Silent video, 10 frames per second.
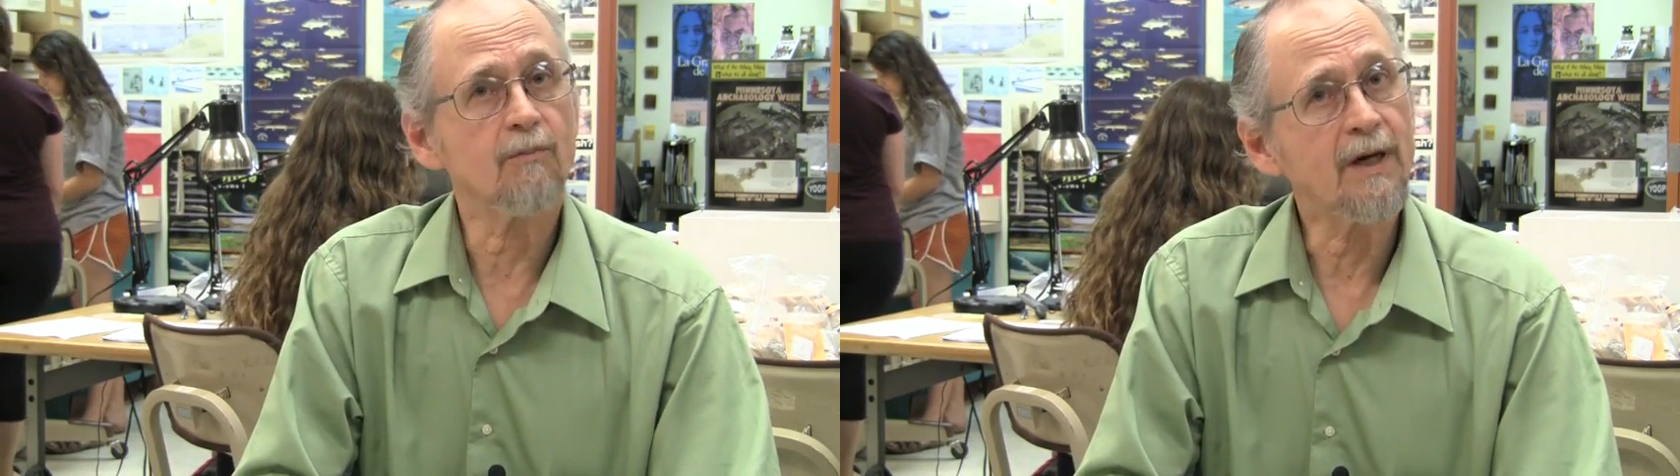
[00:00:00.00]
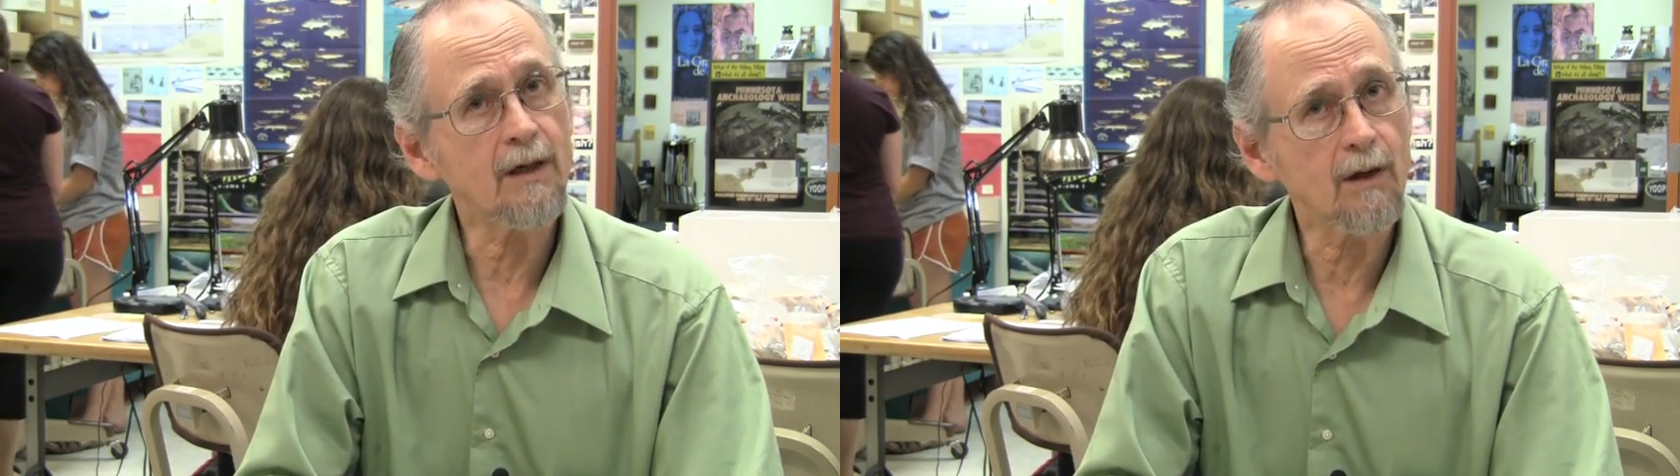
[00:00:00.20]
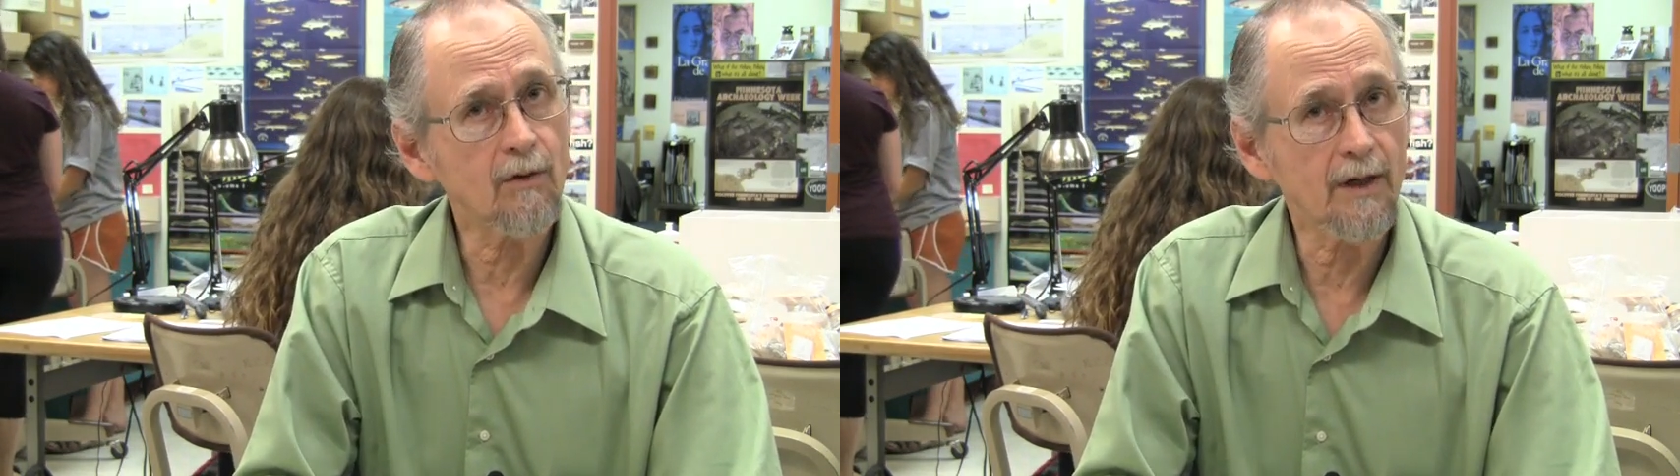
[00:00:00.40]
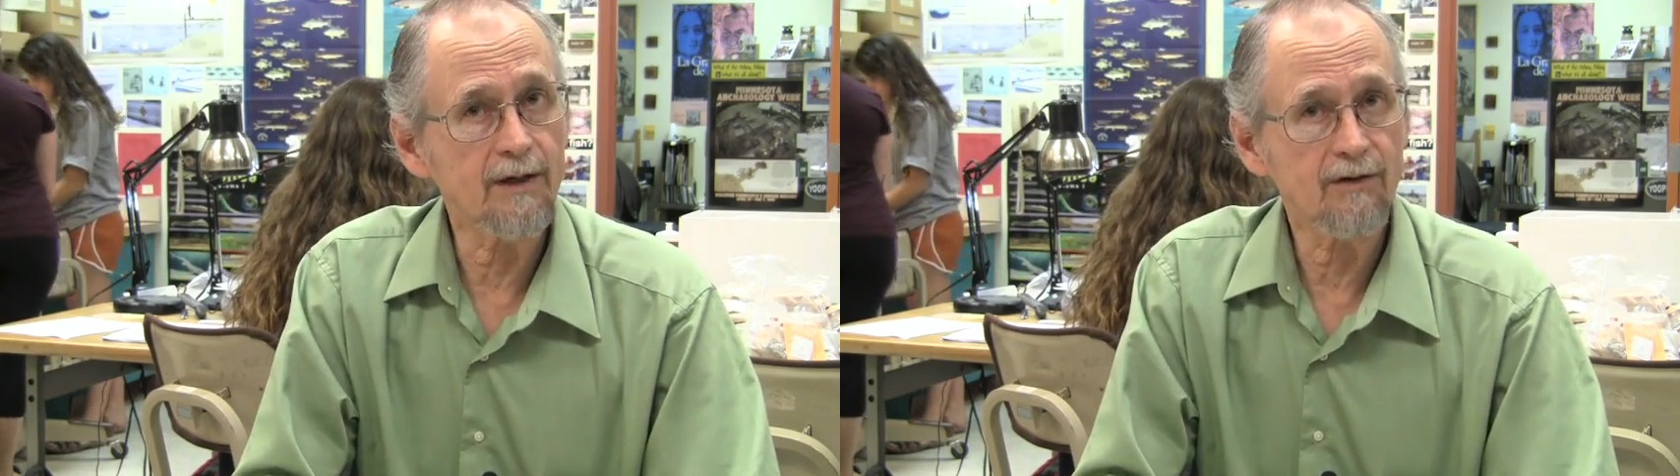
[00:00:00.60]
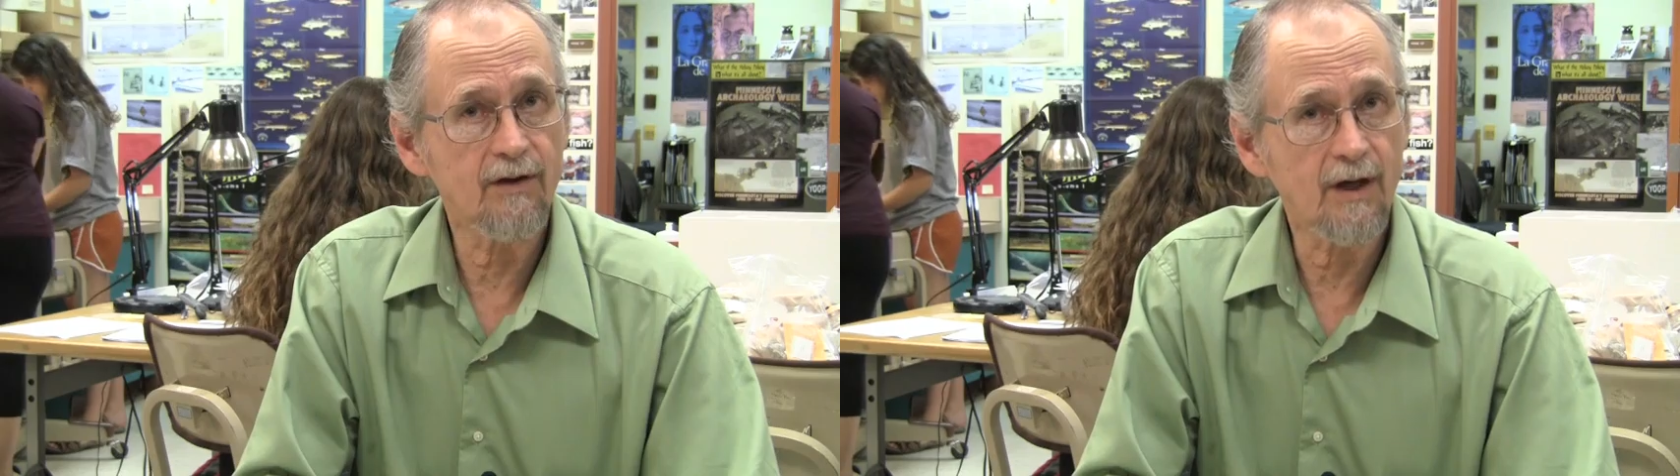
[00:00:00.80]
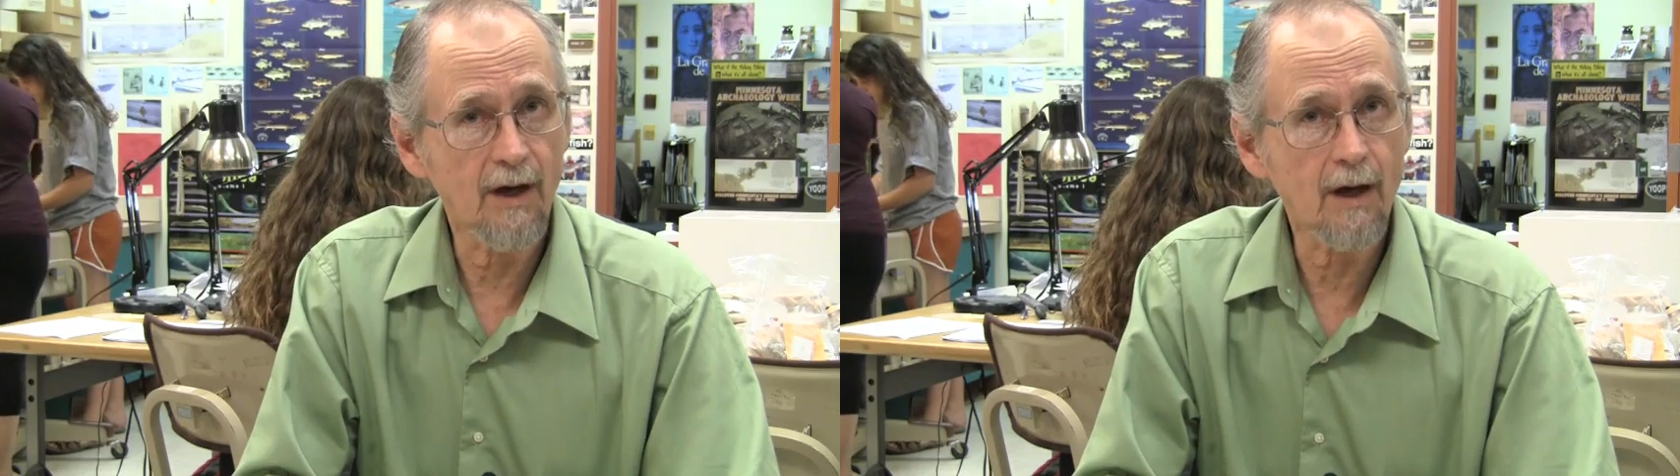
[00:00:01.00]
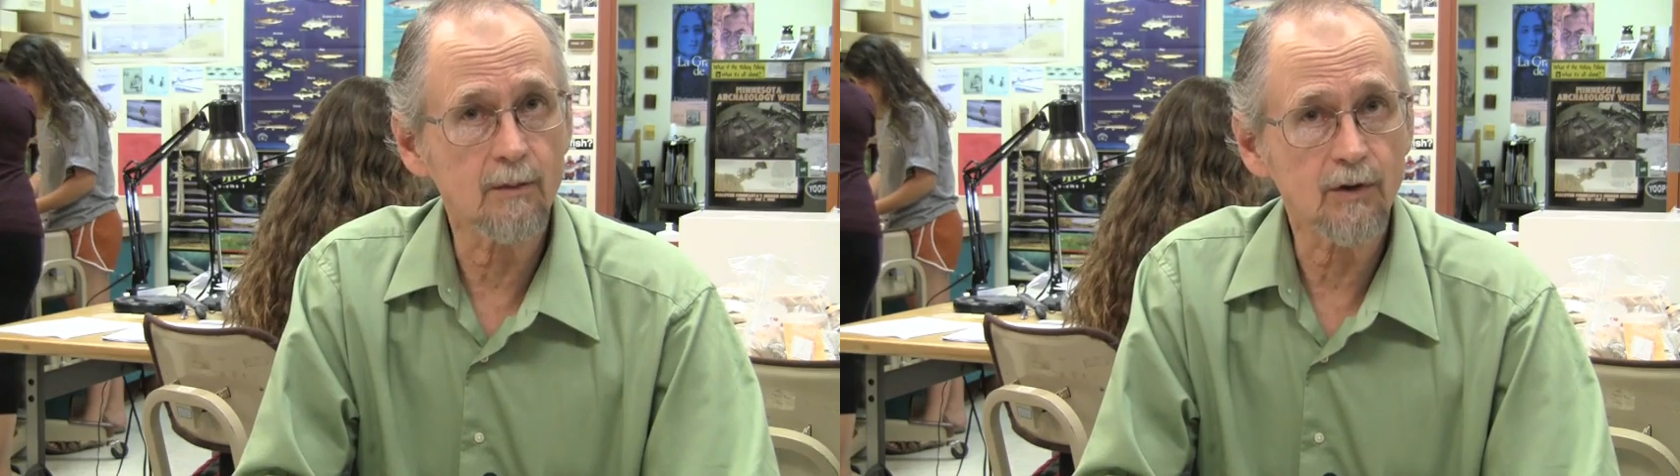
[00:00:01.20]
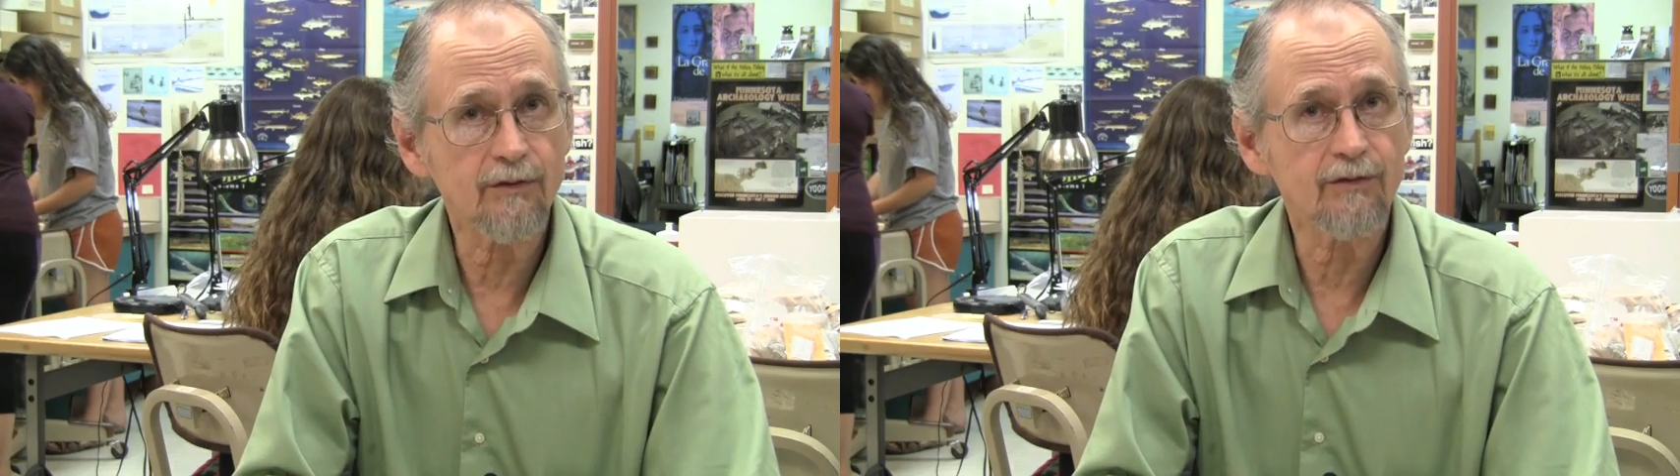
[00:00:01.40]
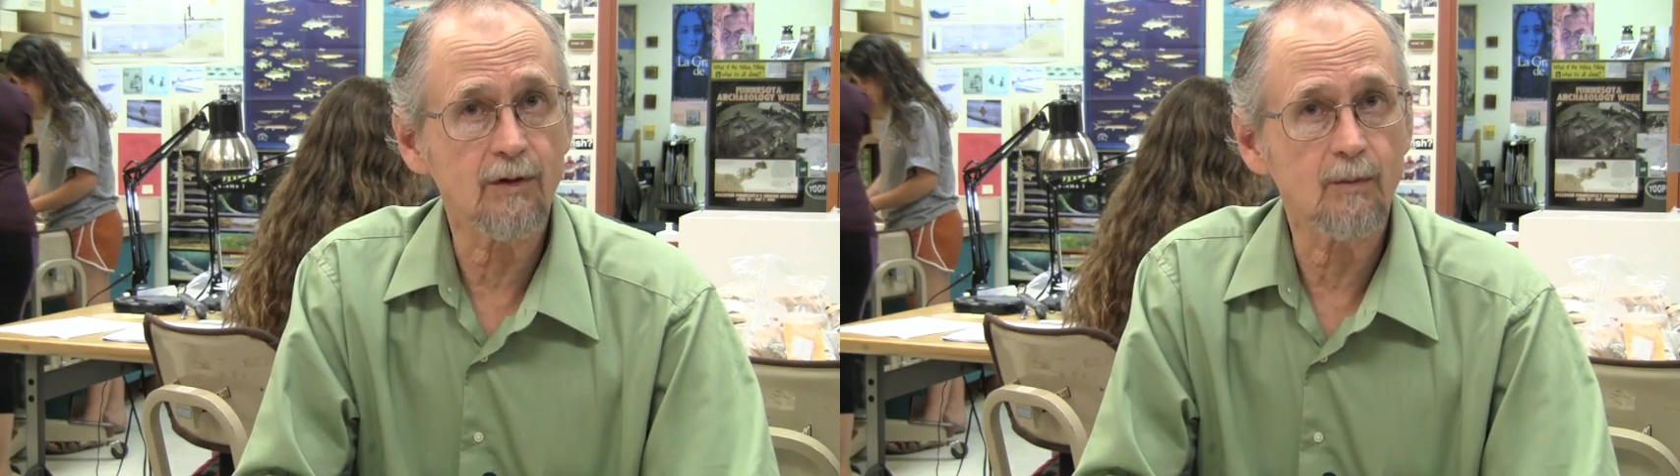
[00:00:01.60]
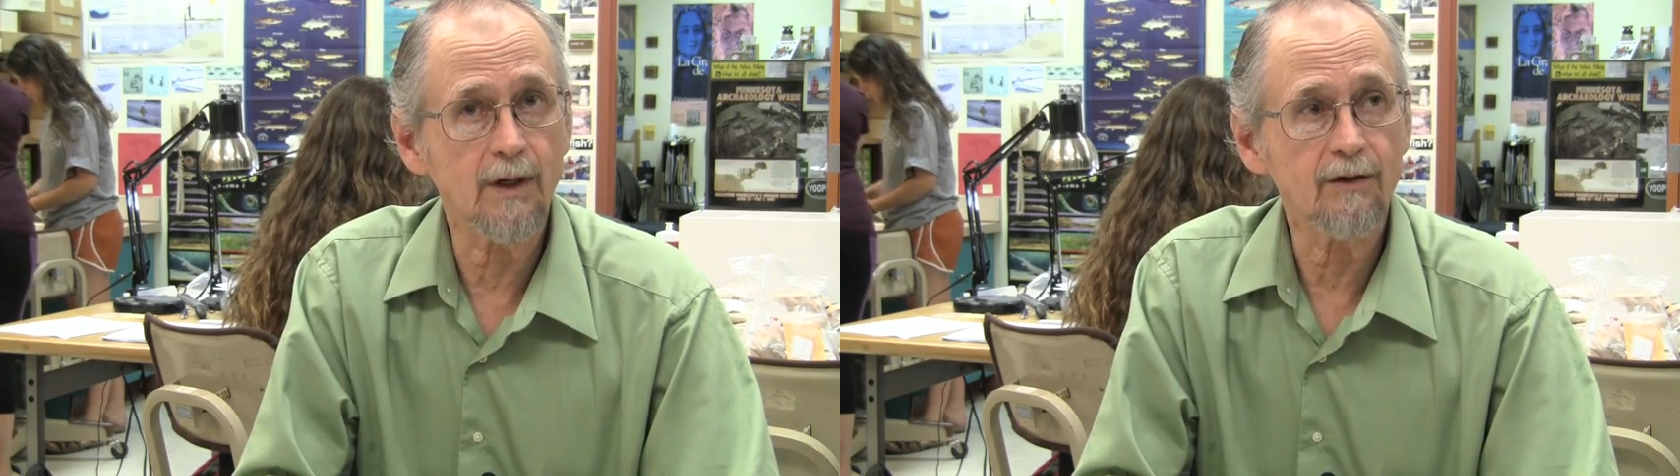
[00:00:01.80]
It may not relate to the animal
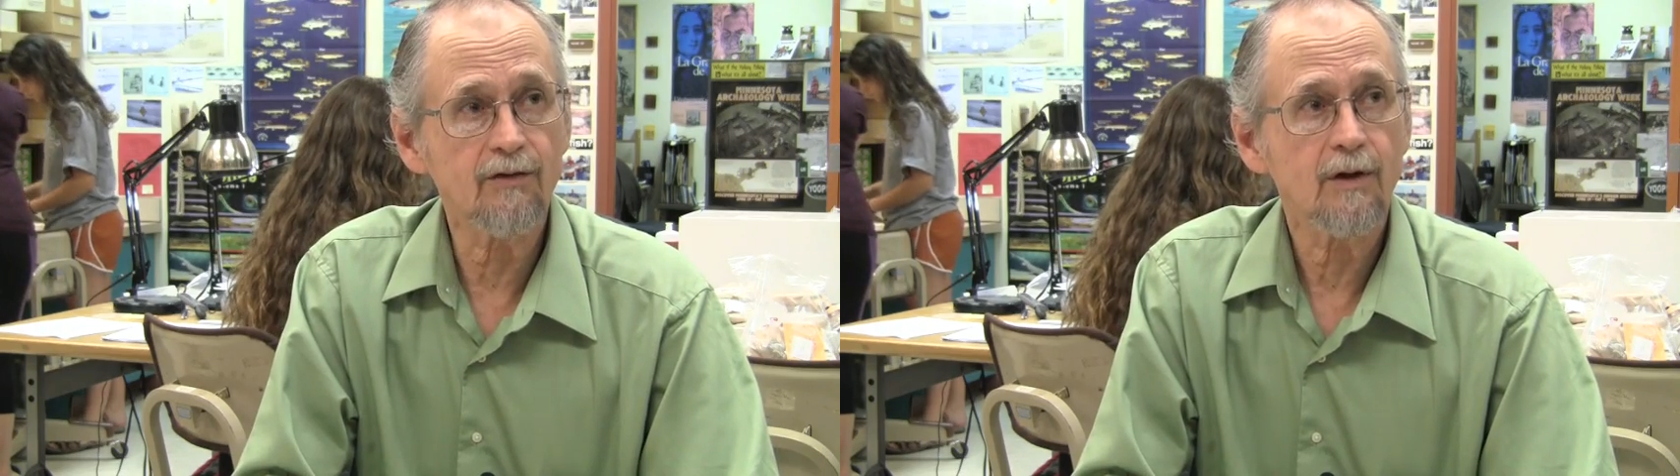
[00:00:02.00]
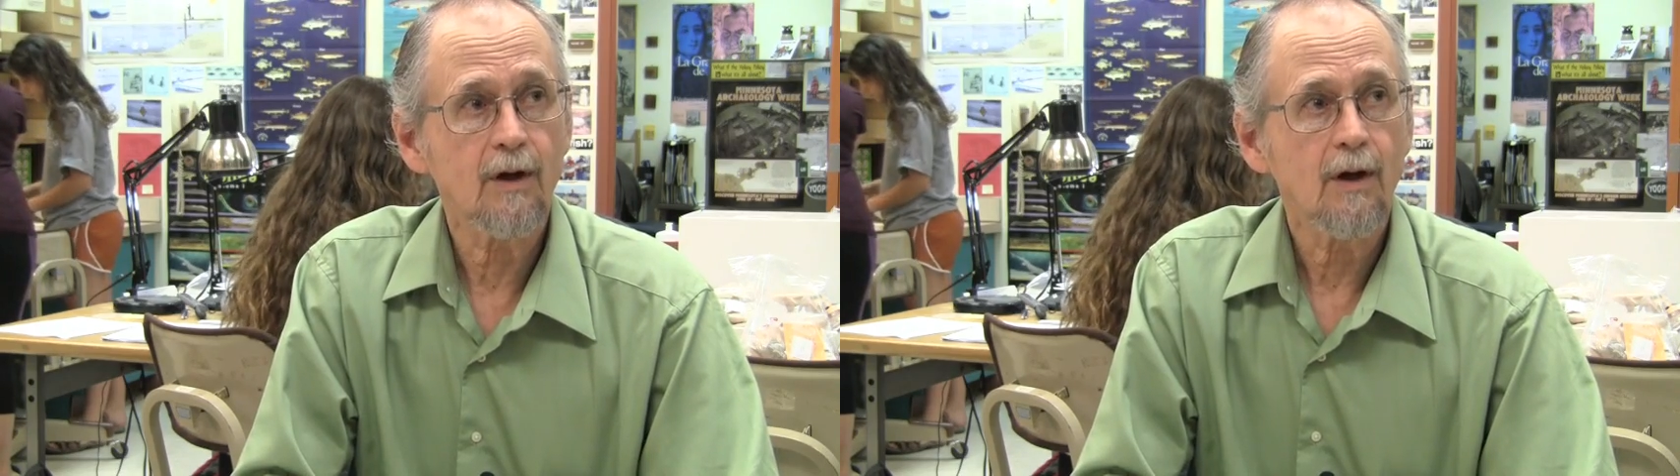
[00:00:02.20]
so much